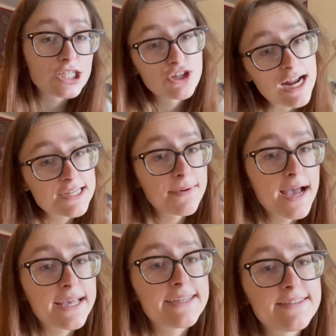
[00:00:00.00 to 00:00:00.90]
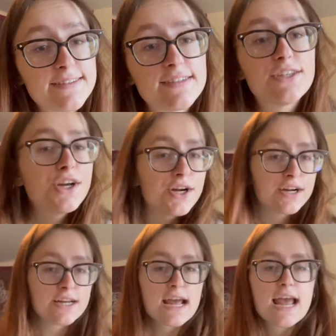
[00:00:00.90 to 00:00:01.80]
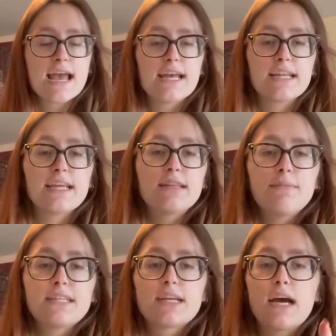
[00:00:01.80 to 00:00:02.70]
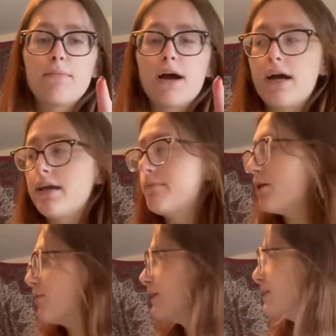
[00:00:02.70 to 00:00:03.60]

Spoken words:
trash bag is secured. And in the meantime, I am going